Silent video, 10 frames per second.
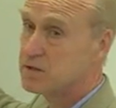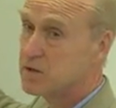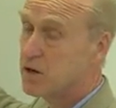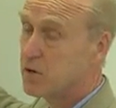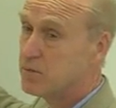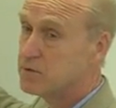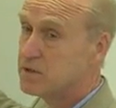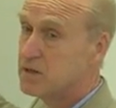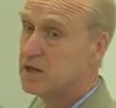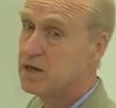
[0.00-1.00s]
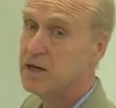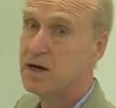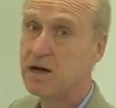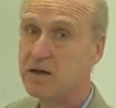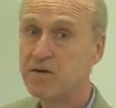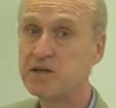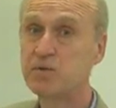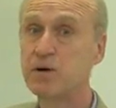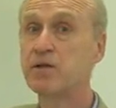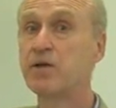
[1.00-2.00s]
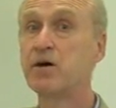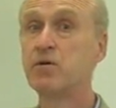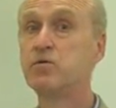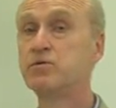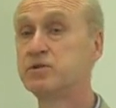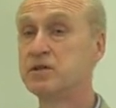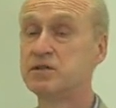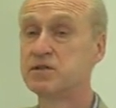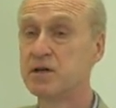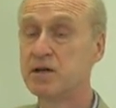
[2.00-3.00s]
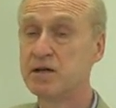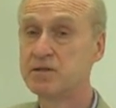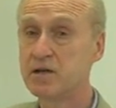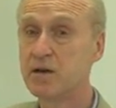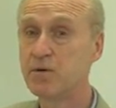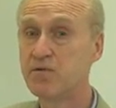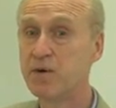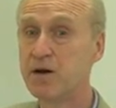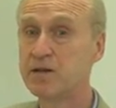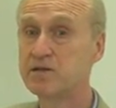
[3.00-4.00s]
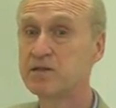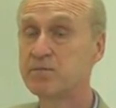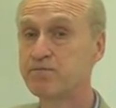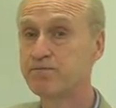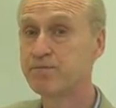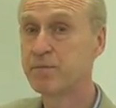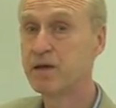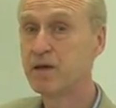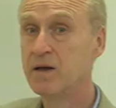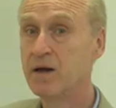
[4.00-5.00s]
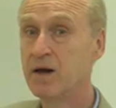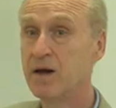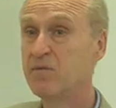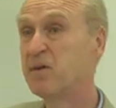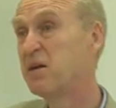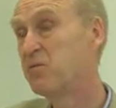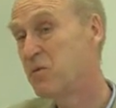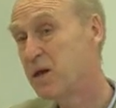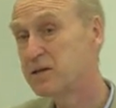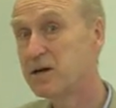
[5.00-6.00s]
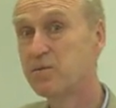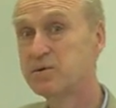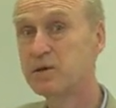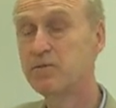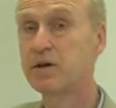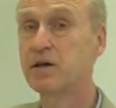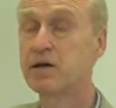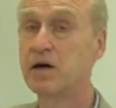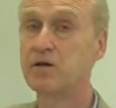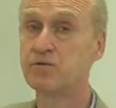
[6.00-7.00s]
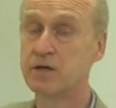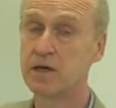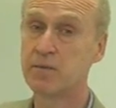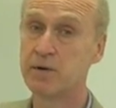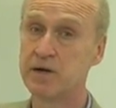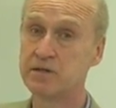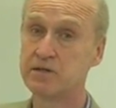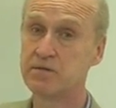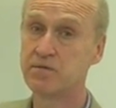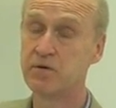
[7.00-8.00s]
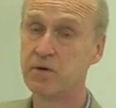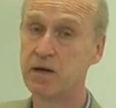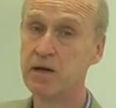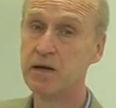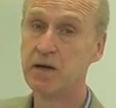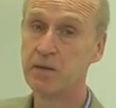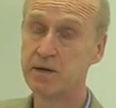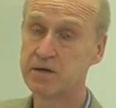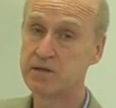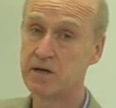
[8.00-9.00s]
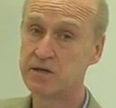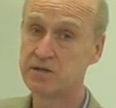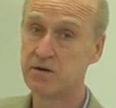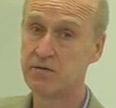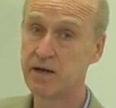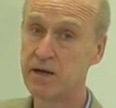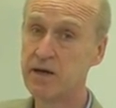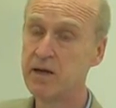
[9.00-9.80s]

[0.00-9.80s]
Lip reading: columns, and if each one of those is a couple of bytes, then we end up with something like 100 gigabytes for a big sky survey.